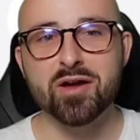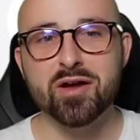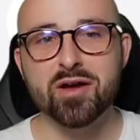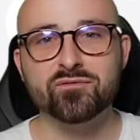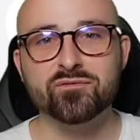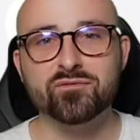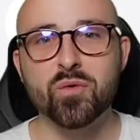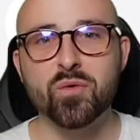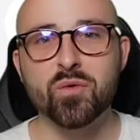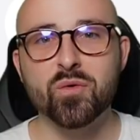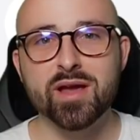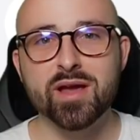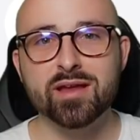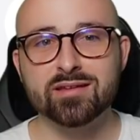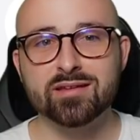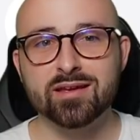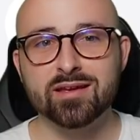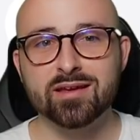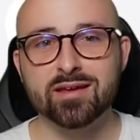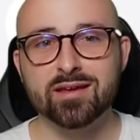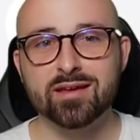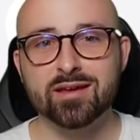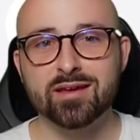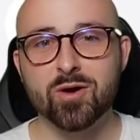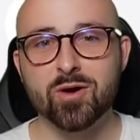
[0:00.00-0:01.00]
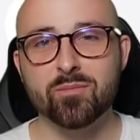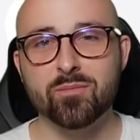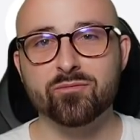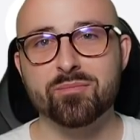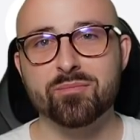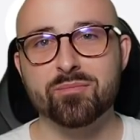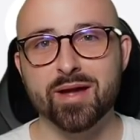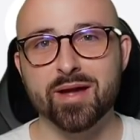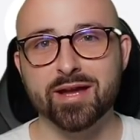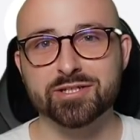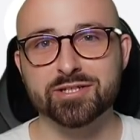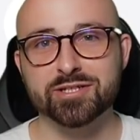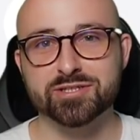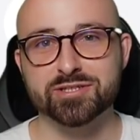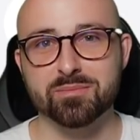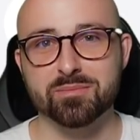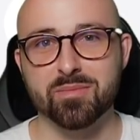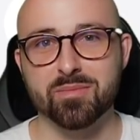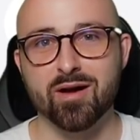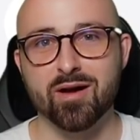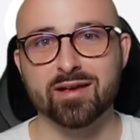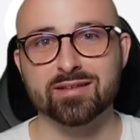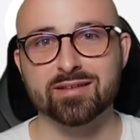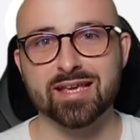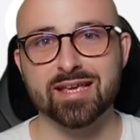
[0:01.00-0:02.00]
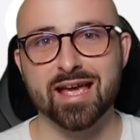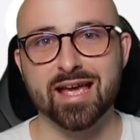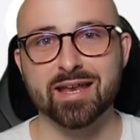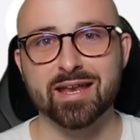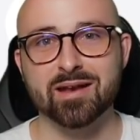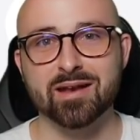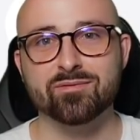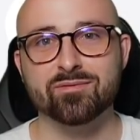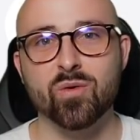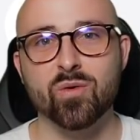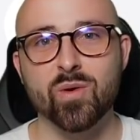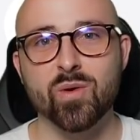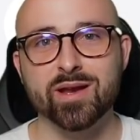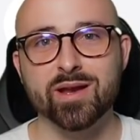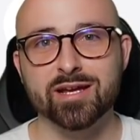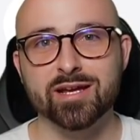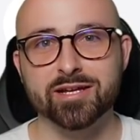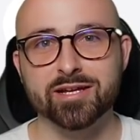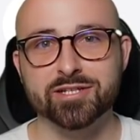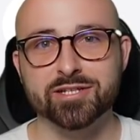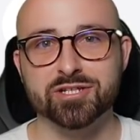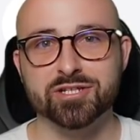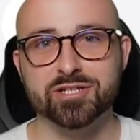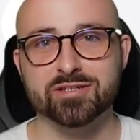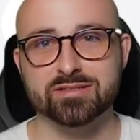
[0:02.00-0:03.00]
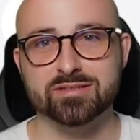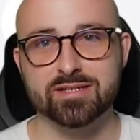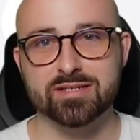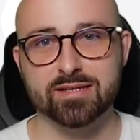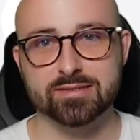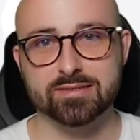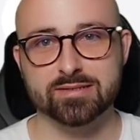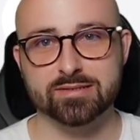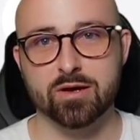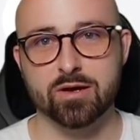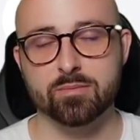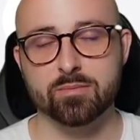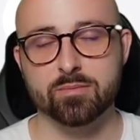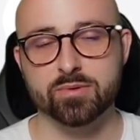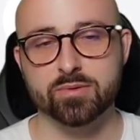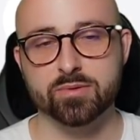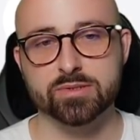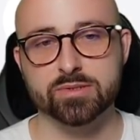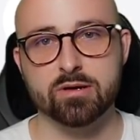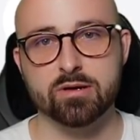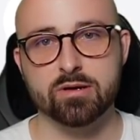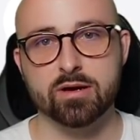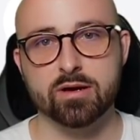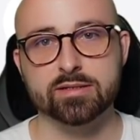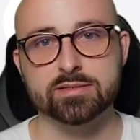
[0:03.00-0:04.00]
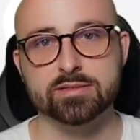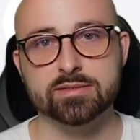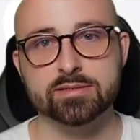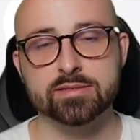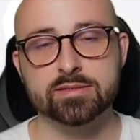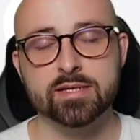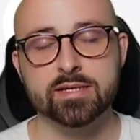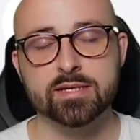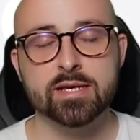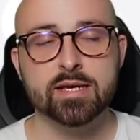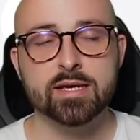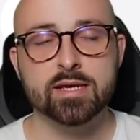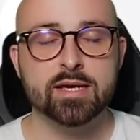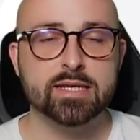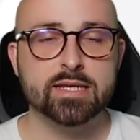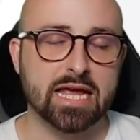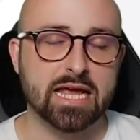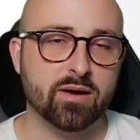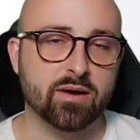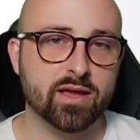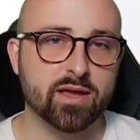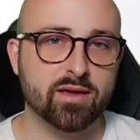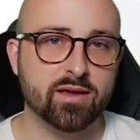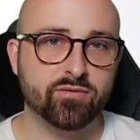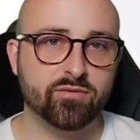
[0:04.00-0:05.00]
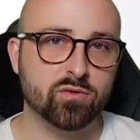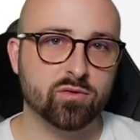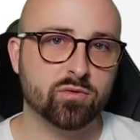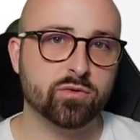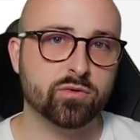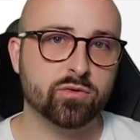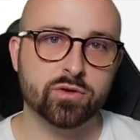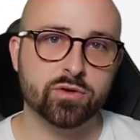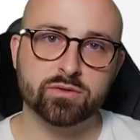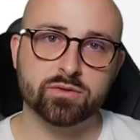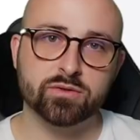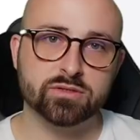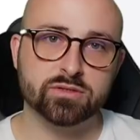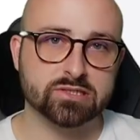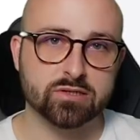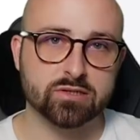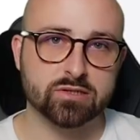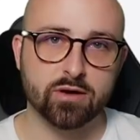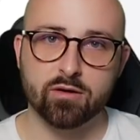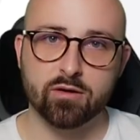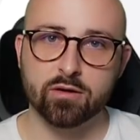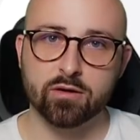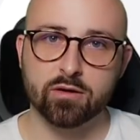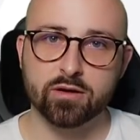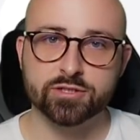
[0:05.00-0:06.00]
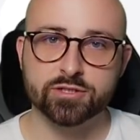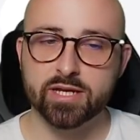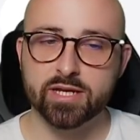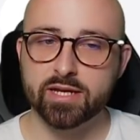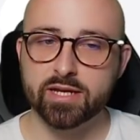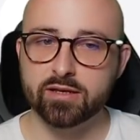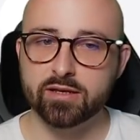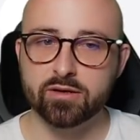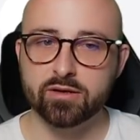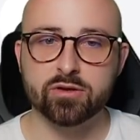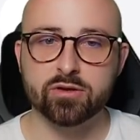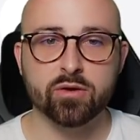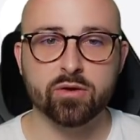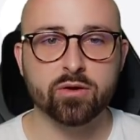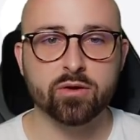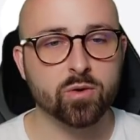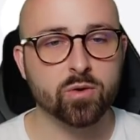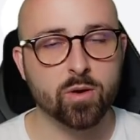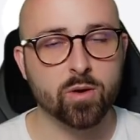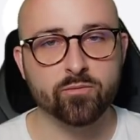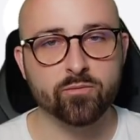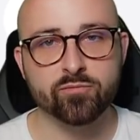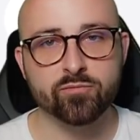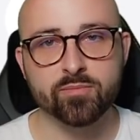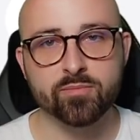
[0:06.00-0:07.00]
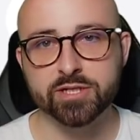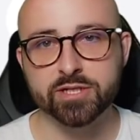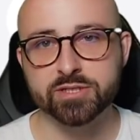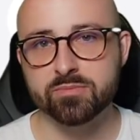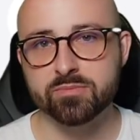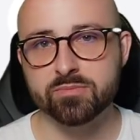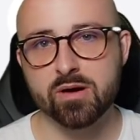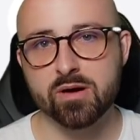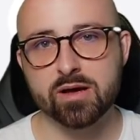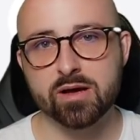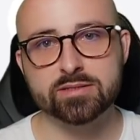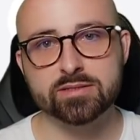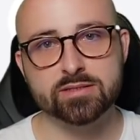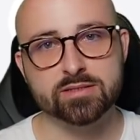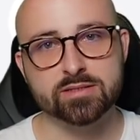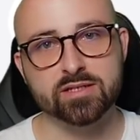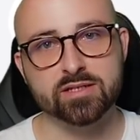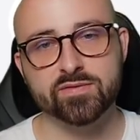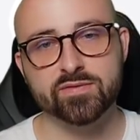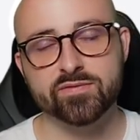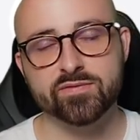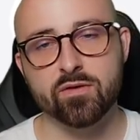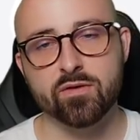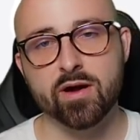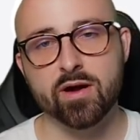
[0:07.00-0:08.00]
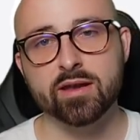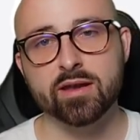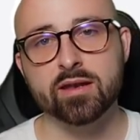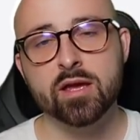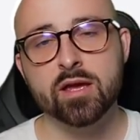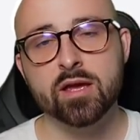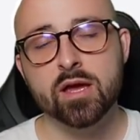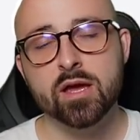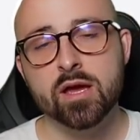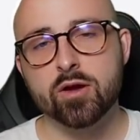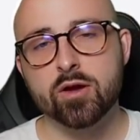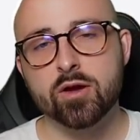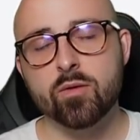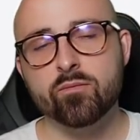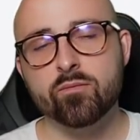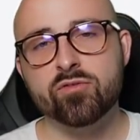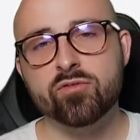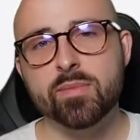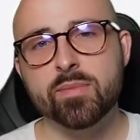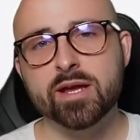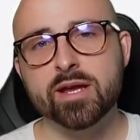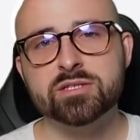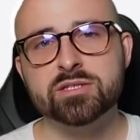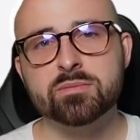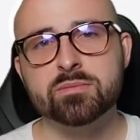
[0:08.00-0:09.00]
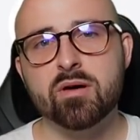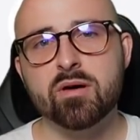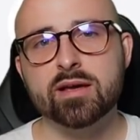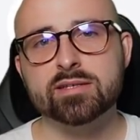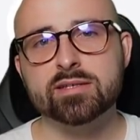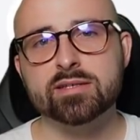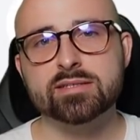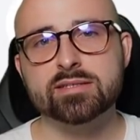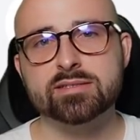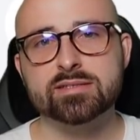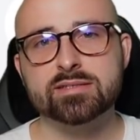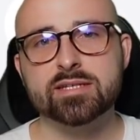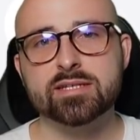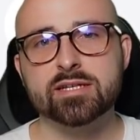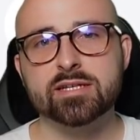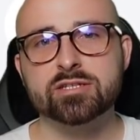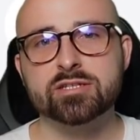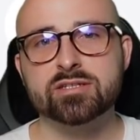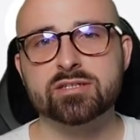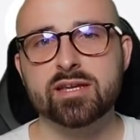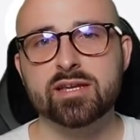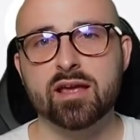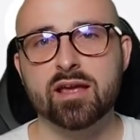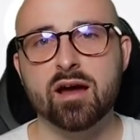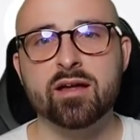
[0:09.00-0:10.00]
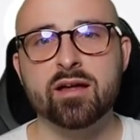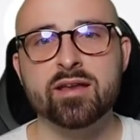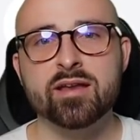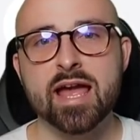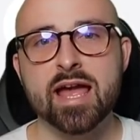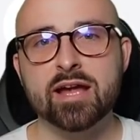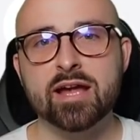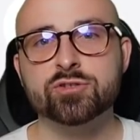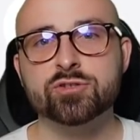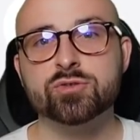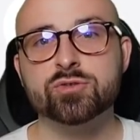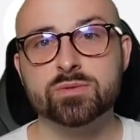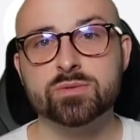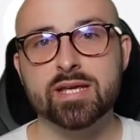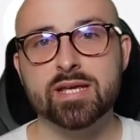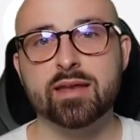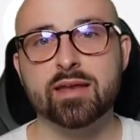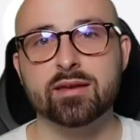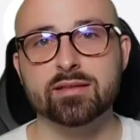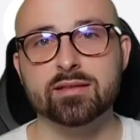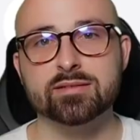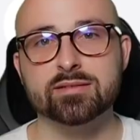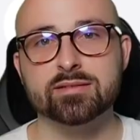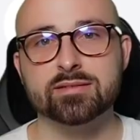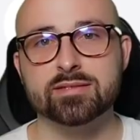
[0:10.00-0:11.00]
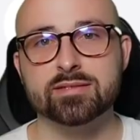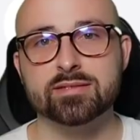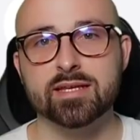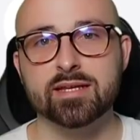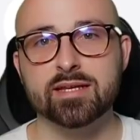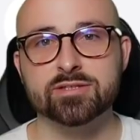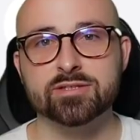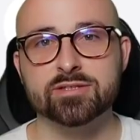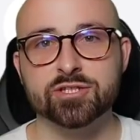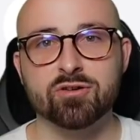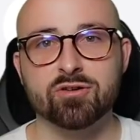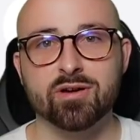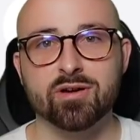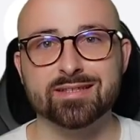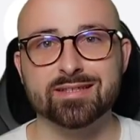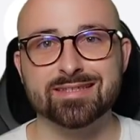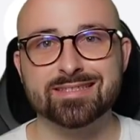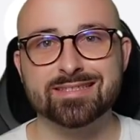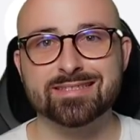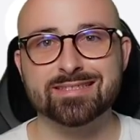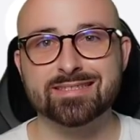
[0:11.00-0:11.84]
avoid confirmation bias and avoid adjusting sample sizes. Now, if you're new to psychology and you don't know what confirmation bias is, that's fine. Confirmation bias is essentially our natural tendency to try and